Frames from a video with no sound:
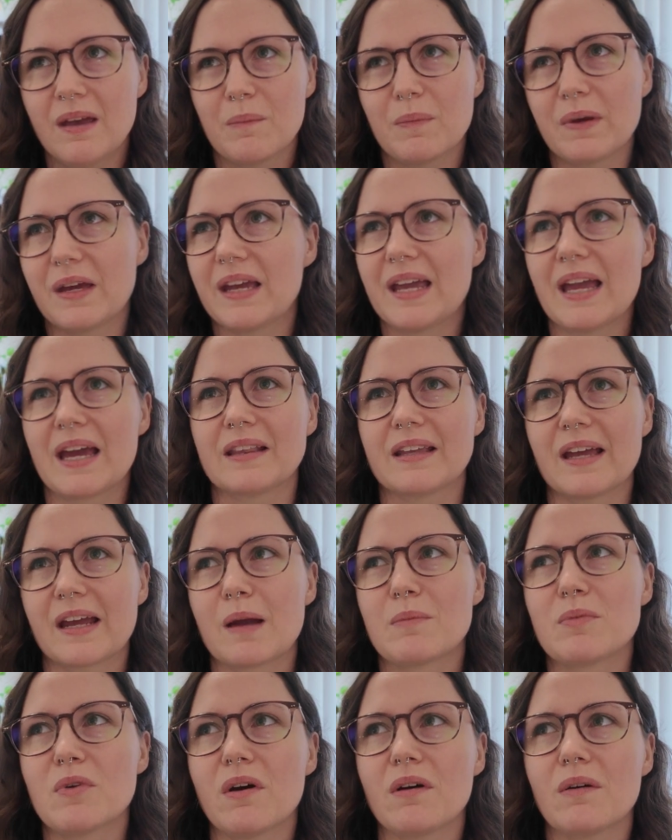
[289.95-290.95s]
But again, like,
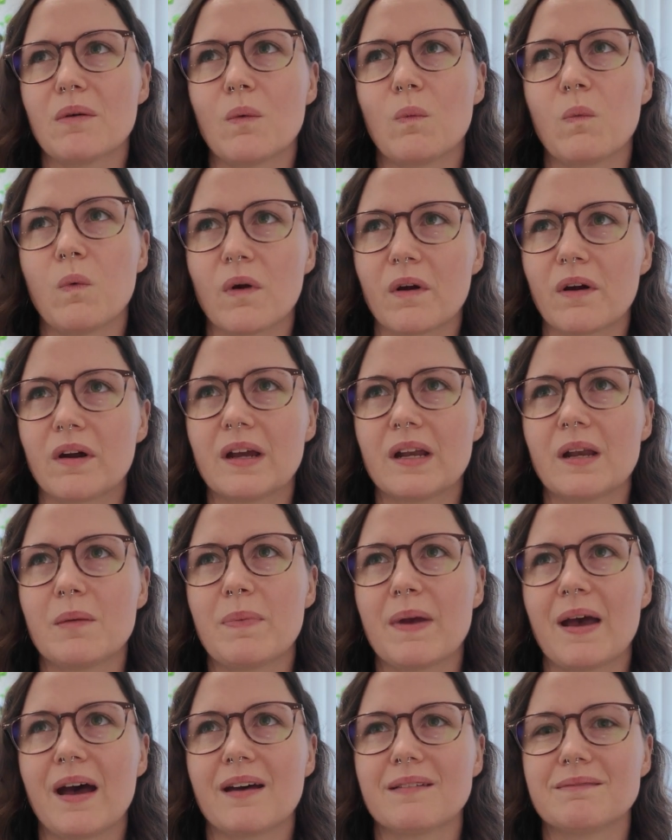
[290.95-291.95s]
I'm not worried
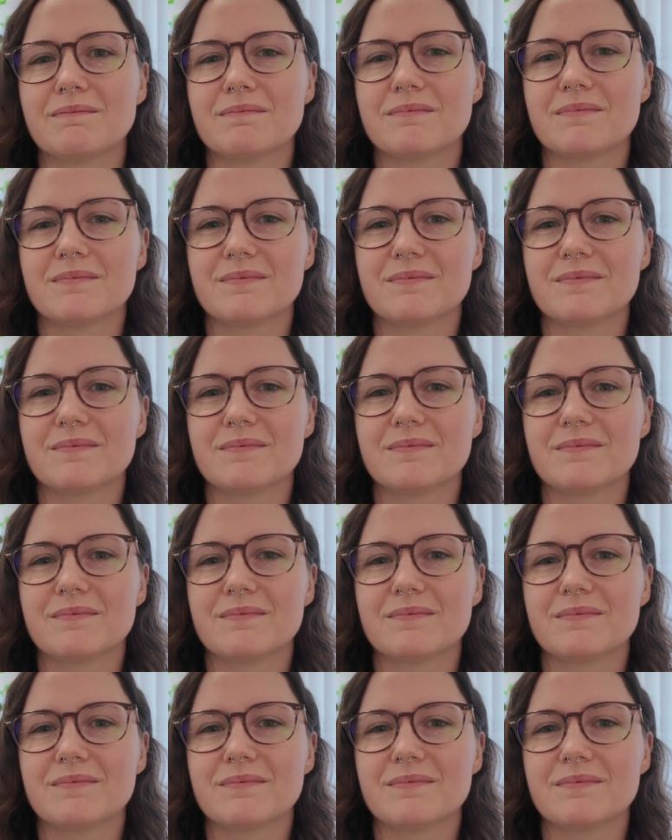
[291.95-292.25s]
about